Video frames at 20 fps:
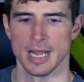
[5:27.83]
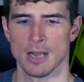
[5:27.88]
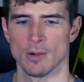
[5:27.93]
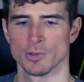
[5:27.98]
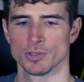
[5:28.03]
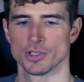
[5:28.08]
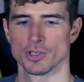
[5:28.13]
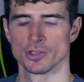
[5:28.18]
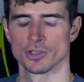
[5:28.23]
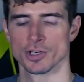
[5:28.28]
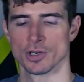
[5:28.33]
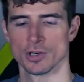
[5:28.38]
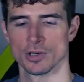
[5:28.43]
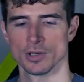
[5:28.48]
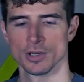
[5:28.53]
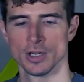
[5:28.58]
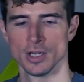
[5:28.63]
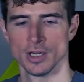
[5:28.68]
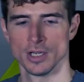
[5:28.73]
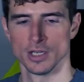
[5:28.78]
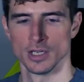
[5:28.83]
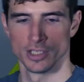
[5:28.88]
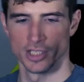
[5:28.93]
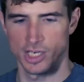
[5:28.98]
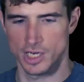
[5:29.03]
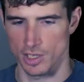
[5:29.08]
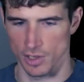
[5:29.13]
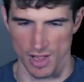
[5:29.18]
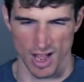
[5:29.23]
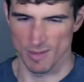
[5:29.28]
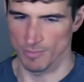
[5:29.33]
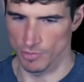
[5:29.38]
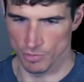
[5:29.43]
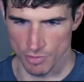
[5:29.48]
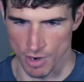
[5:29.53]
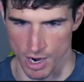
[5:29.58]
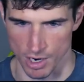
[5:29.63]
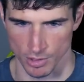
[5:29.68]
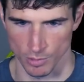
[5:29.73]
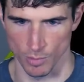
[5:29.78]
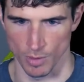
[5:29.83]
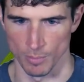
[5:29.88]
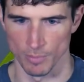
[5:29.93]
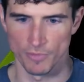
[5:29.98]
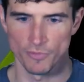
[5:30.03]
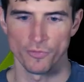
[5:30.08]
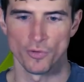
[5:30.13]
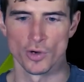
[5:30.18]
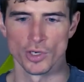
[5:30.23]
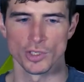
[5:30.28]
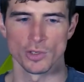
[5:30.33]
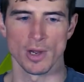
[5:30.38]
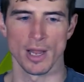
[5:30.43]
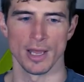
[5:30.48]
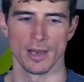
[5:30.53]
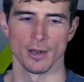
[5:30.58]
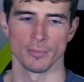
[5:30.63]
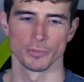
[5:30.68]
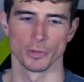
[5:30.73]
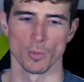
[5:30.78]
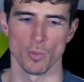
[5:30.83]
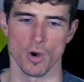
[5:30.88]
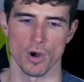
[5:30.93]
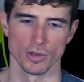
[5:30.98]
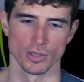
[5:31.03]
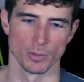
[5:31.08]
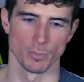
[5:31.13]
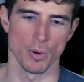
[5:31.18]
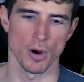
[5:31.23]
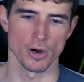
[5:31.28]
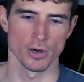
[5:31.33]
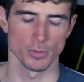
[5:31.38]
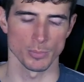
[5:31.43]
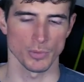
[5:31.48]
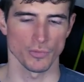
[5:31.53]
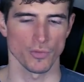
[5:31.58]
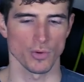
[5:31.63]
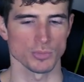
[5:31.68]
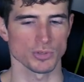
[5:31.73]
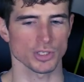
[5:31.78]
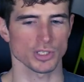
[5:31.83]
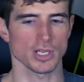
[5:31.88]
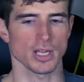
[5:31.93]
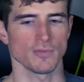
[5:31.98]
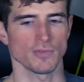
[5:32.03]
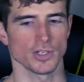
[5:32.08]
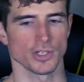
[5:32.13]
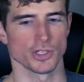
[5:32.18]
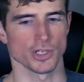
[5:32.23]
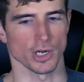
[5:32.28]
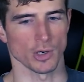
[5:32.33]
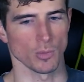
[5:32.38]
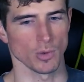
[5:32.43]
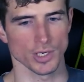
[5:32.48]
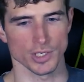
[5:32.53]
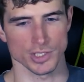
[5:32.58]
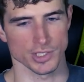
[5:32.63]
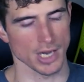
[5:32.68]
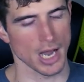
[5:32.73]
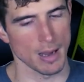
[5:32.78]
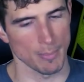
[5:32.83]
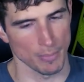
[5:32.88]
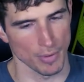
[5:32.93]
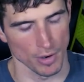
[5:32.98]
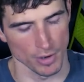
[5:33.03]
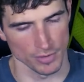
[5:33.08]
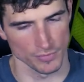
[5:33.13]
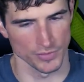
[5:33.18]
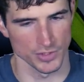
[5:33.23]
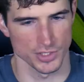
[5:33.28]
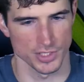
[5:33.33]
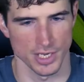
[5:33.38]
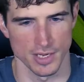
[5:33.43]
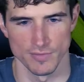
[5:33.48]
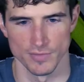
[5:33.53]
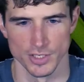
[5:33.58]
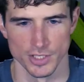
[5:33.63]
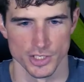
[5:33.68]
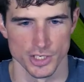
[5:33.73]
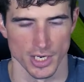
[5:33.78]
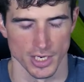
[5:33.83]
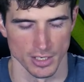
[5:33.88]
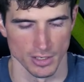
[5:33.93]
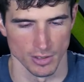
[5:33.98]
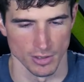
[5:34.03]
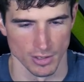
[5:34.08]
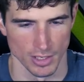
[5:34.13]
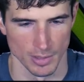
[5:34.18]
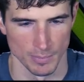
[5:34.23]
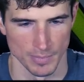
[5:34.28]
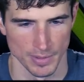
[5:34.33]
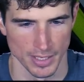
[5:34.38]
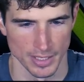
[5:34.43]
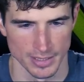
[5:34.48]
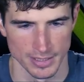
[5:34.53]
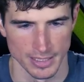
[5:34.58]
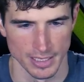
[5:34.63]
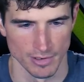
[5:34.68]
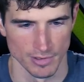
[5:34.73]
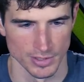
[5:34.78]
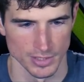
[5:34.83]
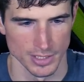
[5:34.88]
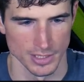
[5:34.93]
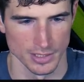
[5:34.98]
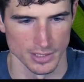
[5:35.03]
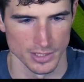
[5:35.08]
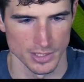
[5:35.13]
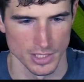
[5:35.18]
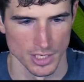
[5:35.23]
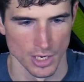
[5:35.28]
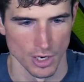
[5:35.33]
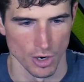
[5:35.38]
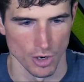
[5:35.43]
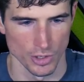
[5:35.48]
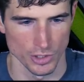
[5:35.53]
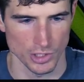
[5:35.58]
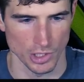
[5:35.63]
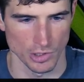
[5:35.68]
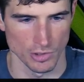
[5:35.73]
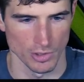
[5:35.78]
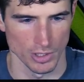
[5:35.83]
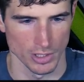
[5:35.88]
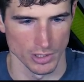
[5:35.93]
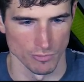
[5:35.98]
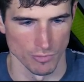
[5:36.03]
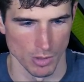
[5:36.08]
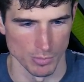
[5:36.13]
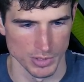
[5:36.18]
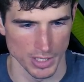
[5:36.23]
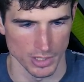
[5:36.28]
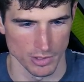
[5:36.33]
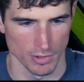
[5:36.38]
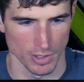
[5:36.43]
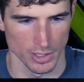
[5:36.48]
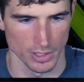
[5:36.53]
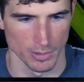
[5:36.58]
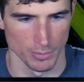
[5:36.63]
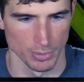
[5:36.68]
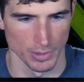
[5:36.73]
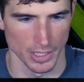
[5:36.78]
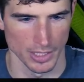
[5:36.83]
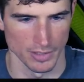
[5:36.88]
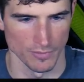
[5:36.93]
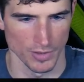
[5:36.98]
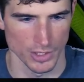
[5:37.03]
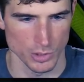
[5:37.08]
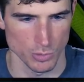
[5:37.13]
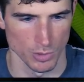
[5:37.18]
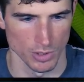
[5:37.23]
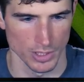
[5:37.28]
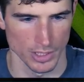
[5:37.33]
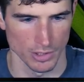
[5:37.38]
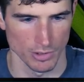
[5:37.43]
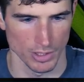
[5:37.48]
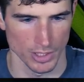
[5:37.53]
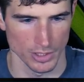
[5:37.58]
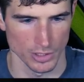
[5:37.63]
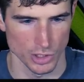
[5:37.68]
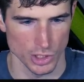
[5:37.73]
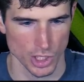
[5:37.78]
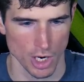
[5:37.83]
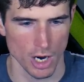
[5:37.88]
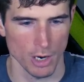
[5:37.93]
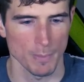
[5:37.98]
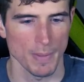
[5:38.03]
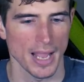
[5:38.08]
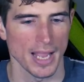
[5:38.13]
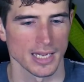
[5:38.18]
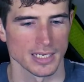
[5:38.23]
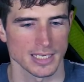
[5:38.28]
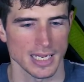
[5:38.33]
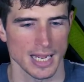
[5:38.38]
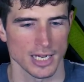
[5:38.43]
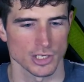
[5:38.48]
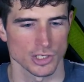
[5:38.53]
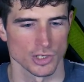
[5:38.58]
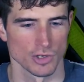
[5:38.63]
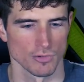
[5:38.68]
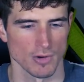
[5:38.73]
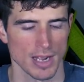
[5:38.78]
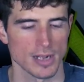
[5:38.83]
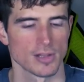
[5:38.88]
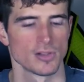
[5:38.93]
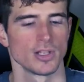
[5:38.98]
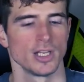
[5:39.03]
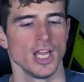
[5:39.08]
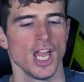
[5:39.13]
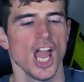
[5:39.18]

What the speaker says: Now it's your turn to climb the rock wall. Before you head up the wall, your partner performs a safety check. What is not part of the safety check? Oh, I guarantee this. Harness on correctly, rope tied correctly, belay device working correctly, chalk bag attached correctly.